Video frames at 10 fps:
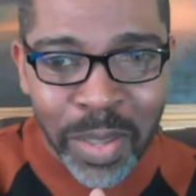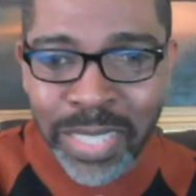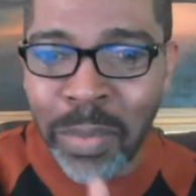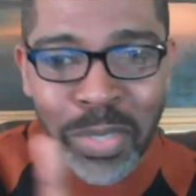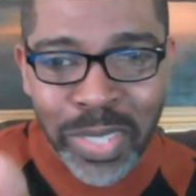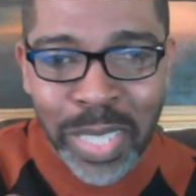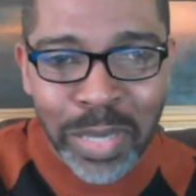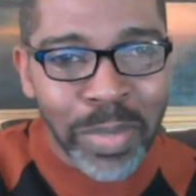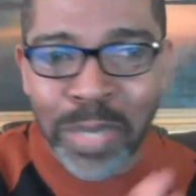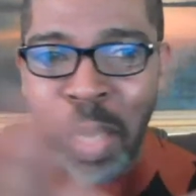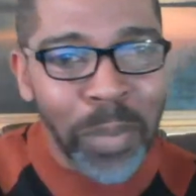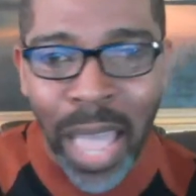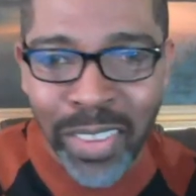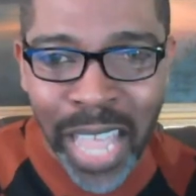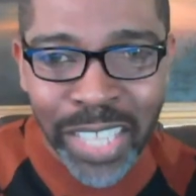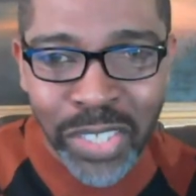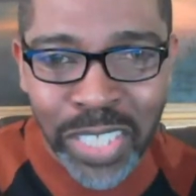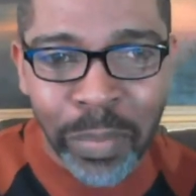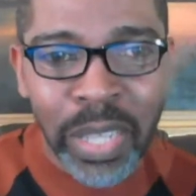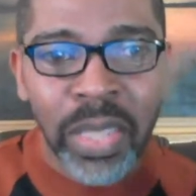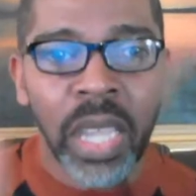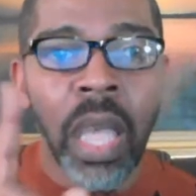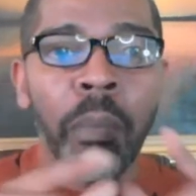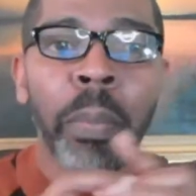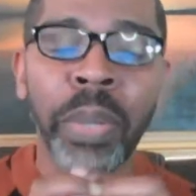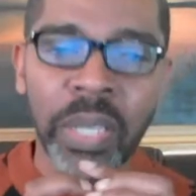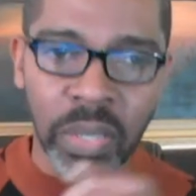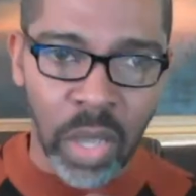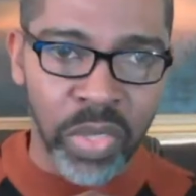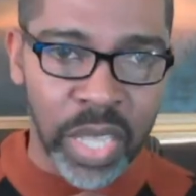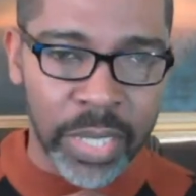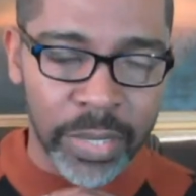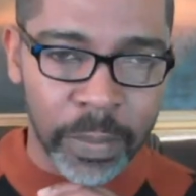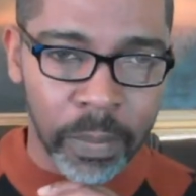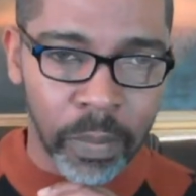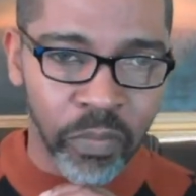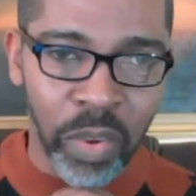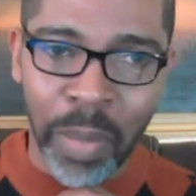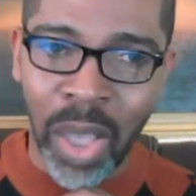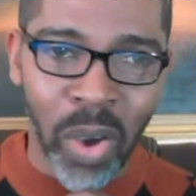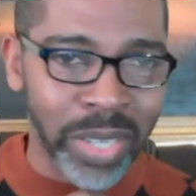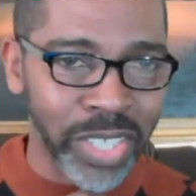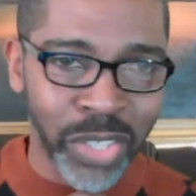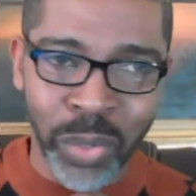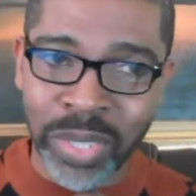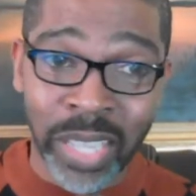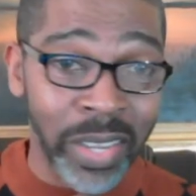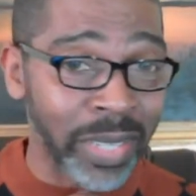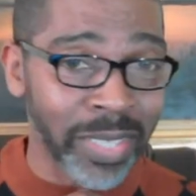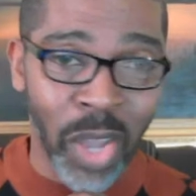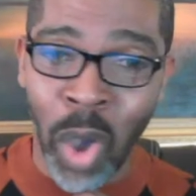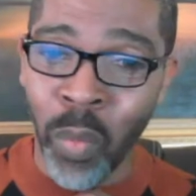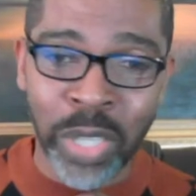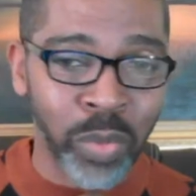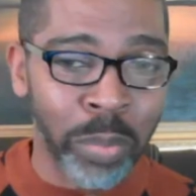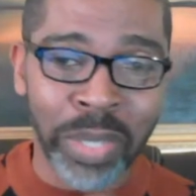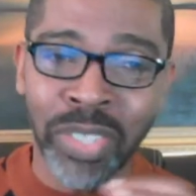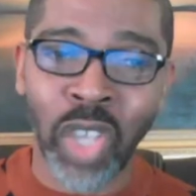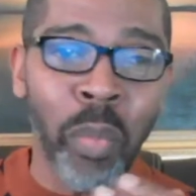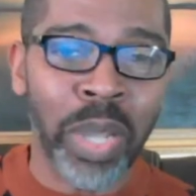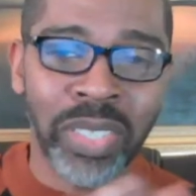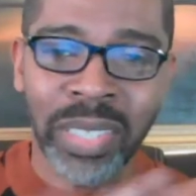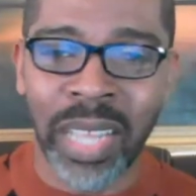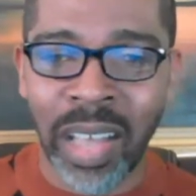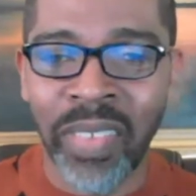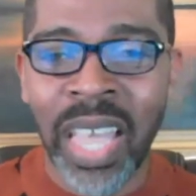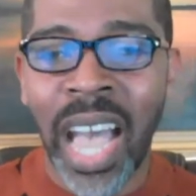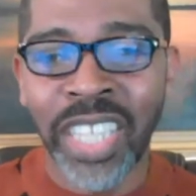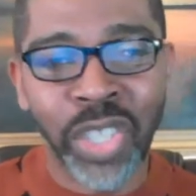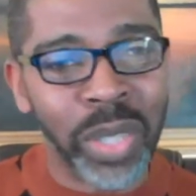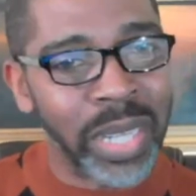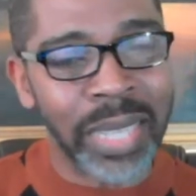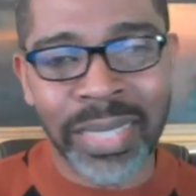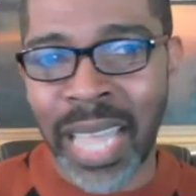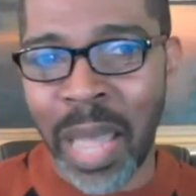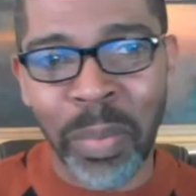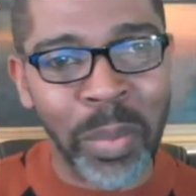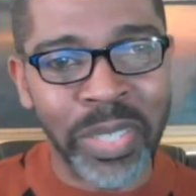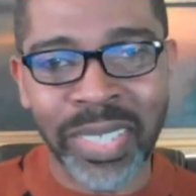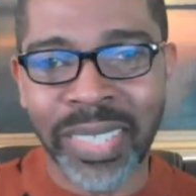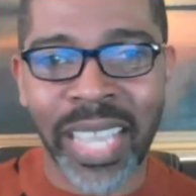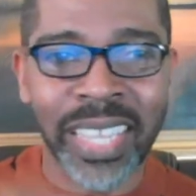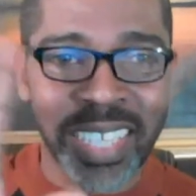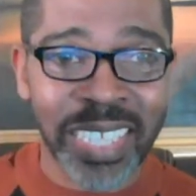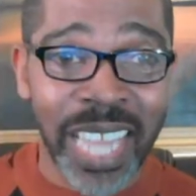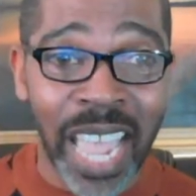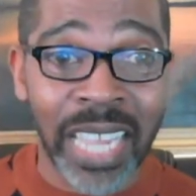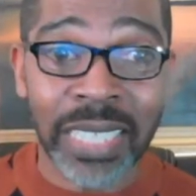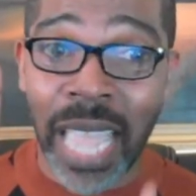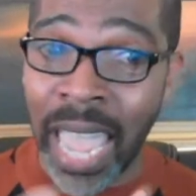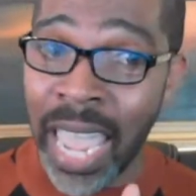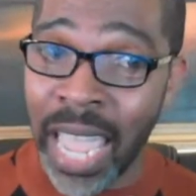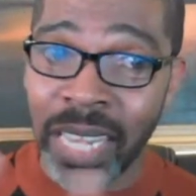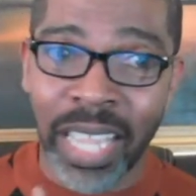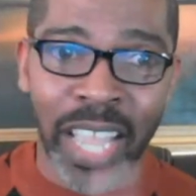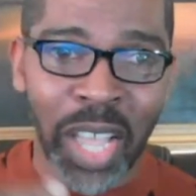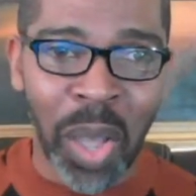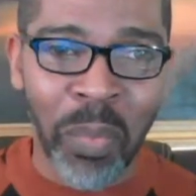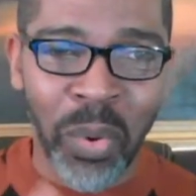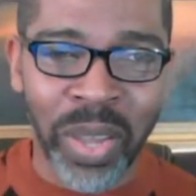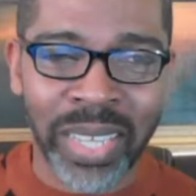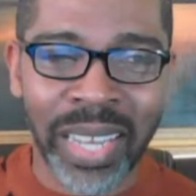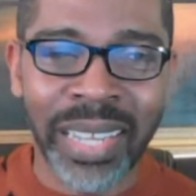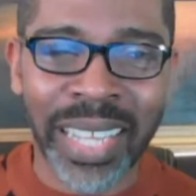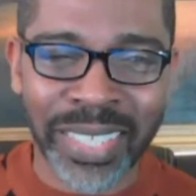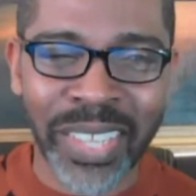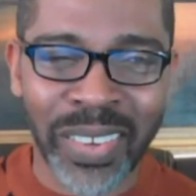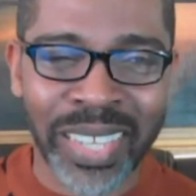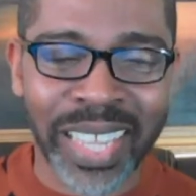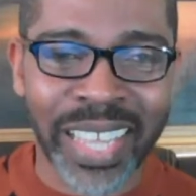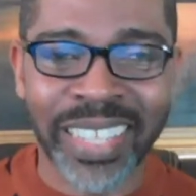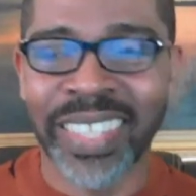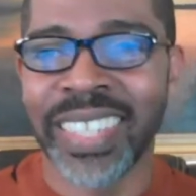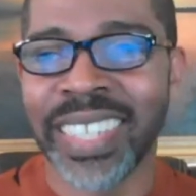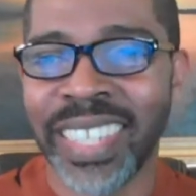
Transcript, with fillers: because I was gonna say something else. I'm not gonna ask you to tell me anything, but please know this. From my heart to yours, there is and always will be so much love. Until the next time, let me just say good night and come on, let's talk to Cutler.